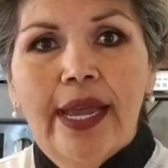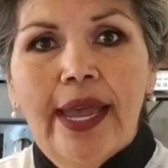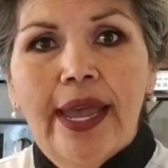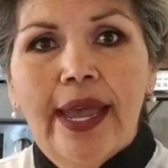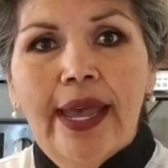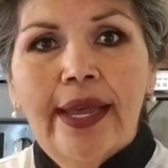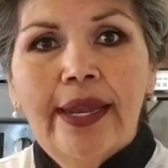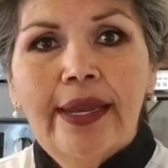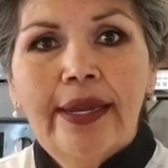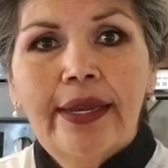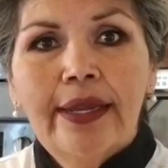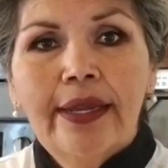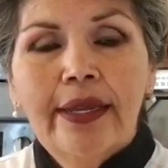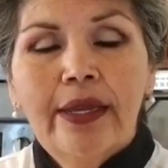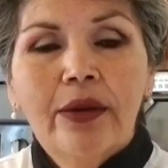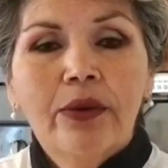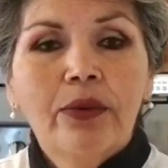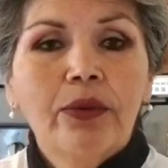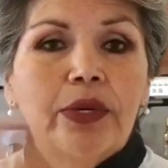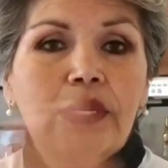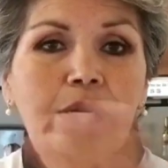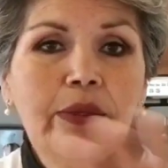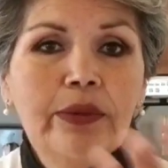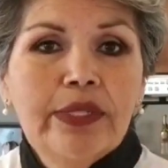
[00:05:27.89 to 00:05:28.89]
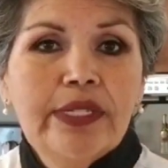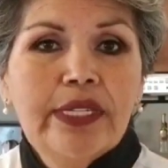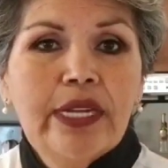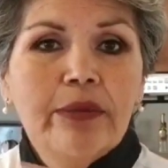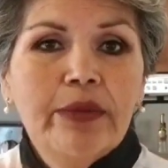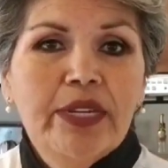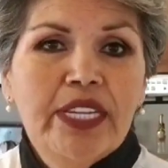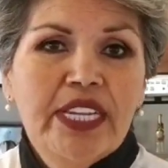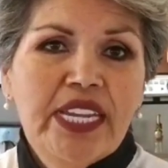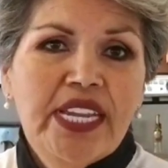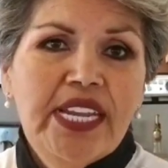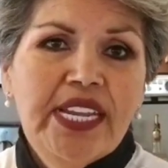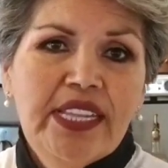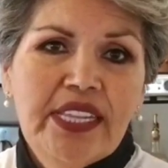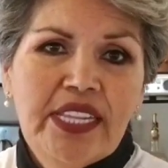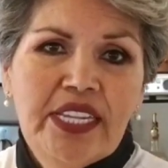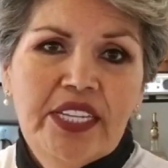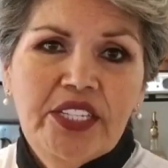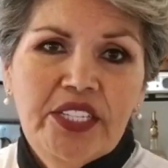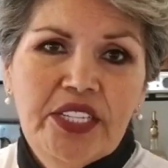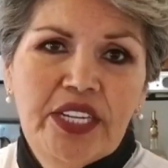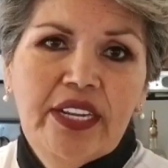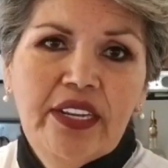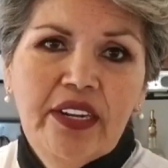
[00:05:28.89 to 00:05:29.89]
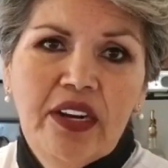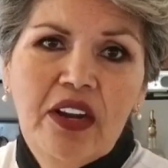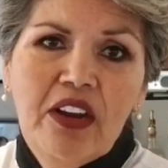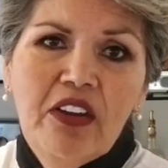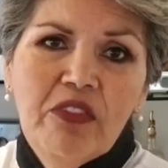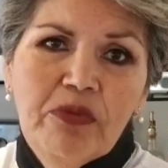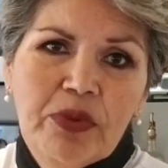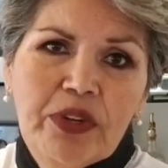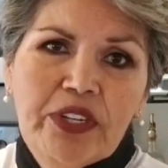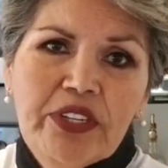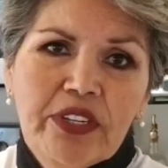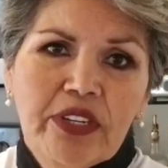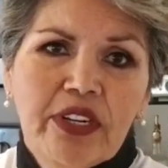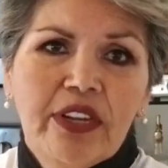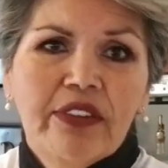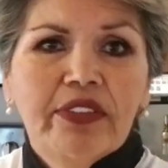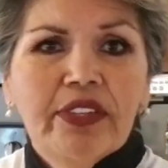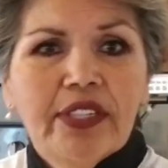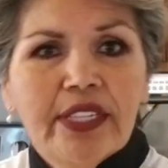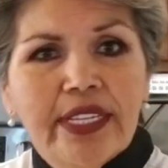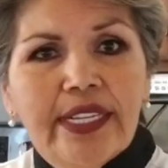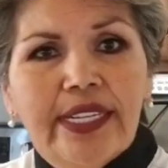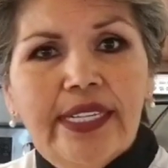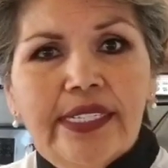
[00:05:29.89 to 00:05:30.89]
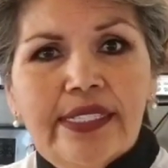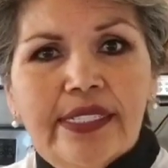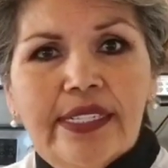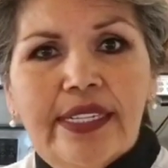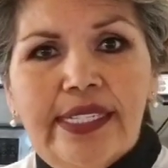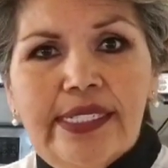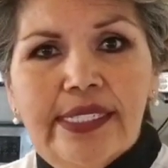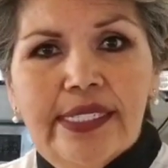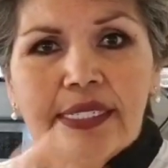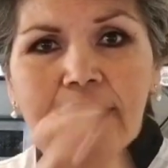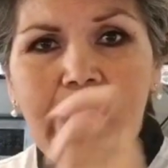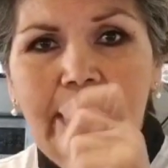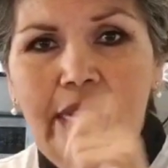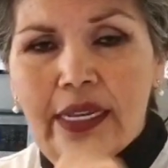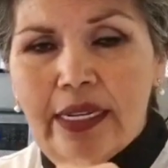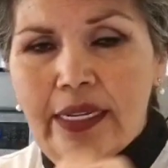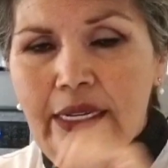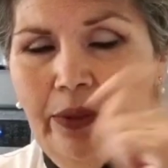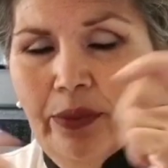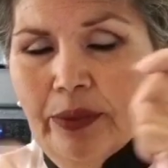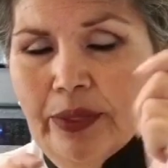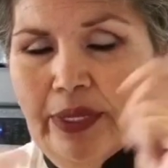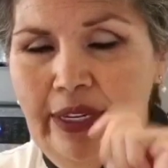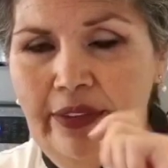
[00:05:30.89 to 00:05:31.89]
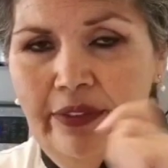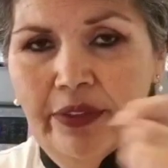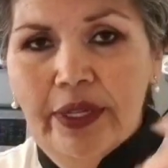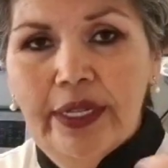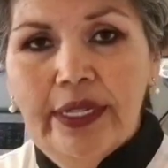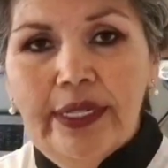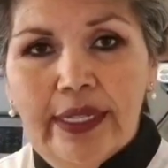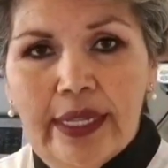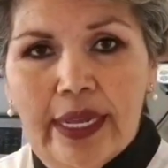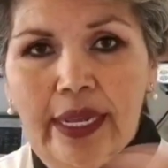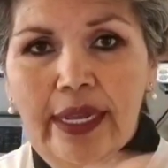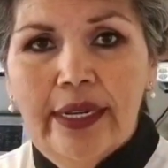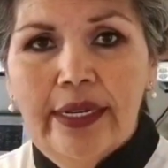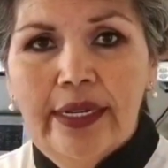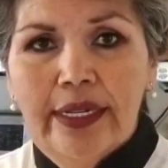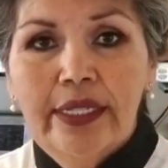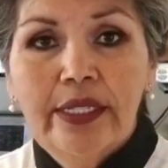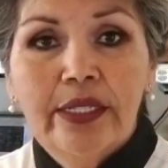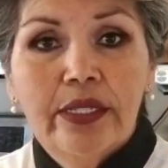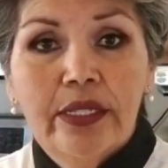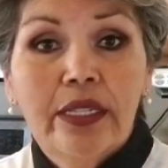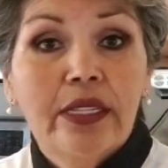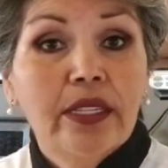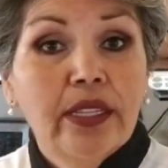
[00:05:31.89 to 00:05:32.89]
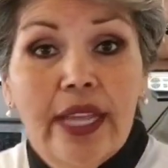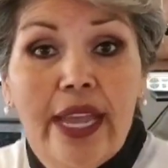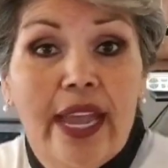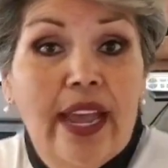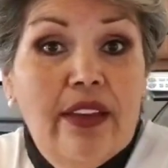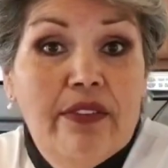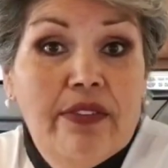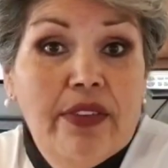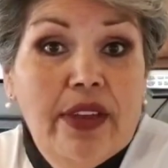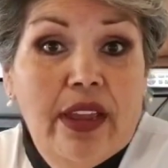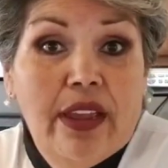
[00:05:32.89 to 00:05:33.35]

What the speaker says: And when it was time to eat, they'd shake it off, brush it off, clean it, slice it, cut it, whatever. And they